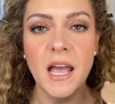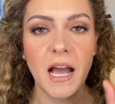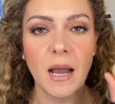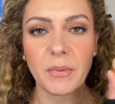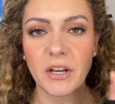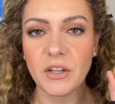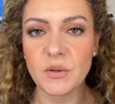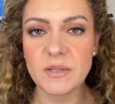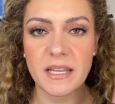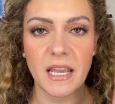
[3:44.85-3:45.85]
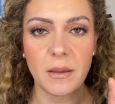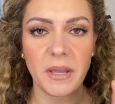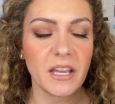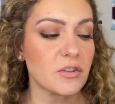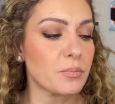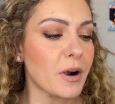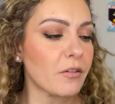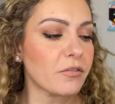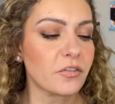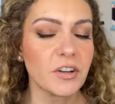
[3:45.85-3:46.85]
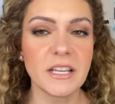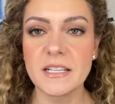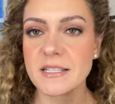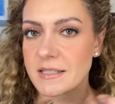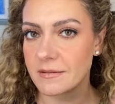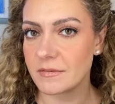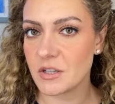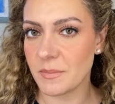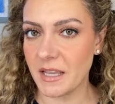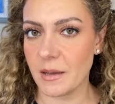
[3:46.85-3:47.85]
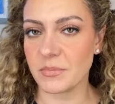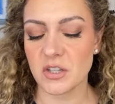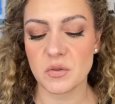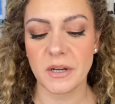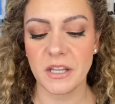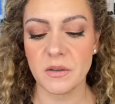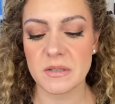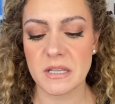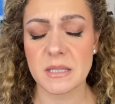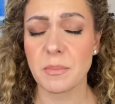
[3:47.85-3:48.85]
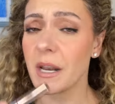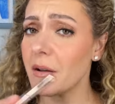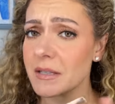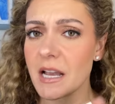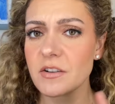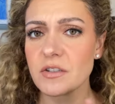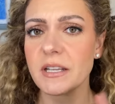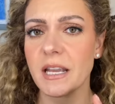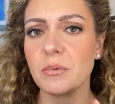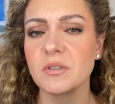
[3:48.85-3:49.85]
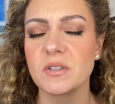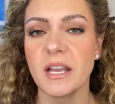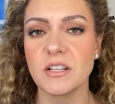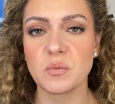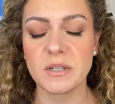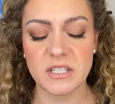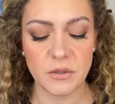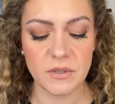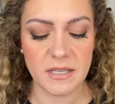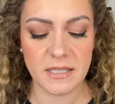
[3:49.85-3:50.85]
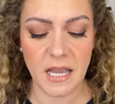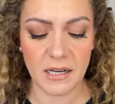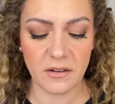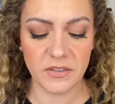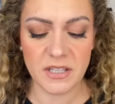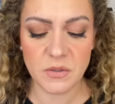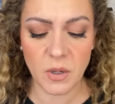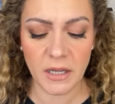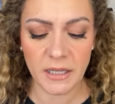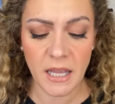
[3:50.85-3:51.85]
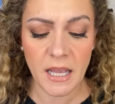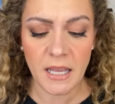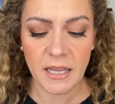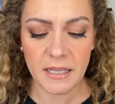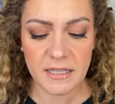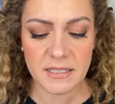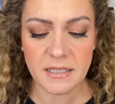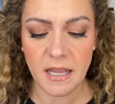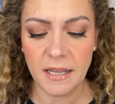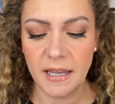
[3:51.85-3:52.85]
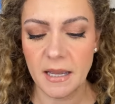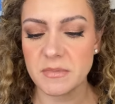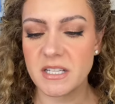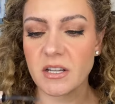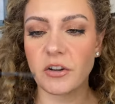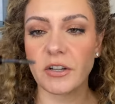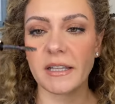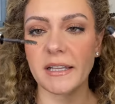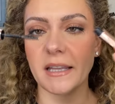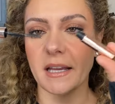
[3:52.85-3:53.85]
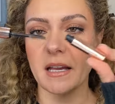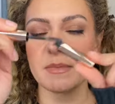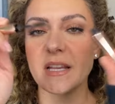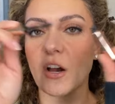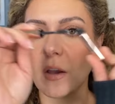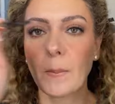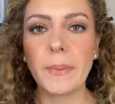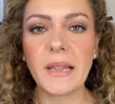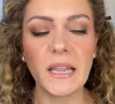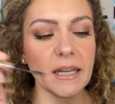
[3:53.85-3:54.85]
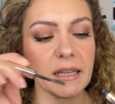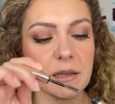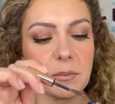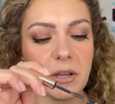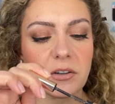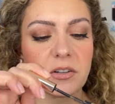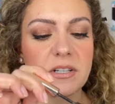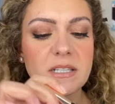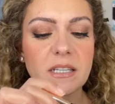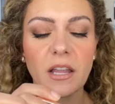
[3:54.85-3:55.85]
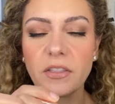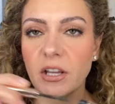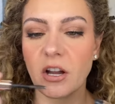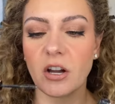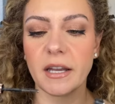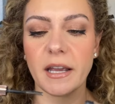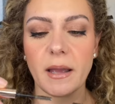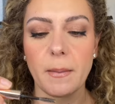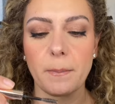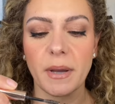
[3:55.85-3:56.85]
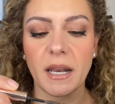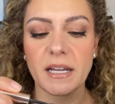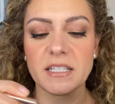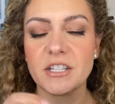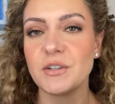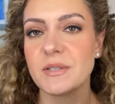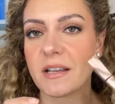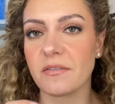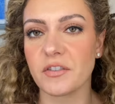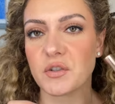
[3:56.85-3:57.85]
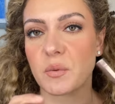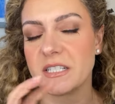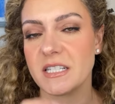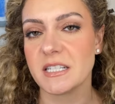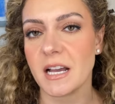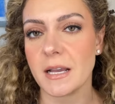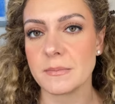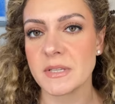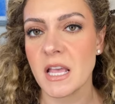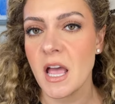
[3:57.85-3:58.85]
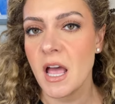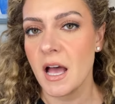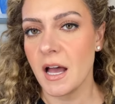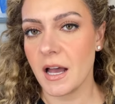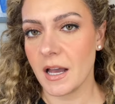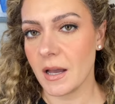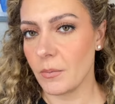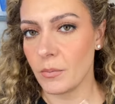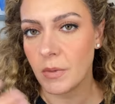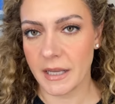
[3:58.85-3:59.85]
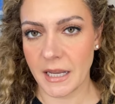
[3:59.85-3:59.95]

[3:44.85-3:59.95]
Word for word: I'm going to use the ABH Brow Freeze to make up the 20 uses. But I was actually able to get 20 uses out of this one. It is an empty currently, like comes out completely bare. There's nothing on it, but I did use it for 20 times. Um, and I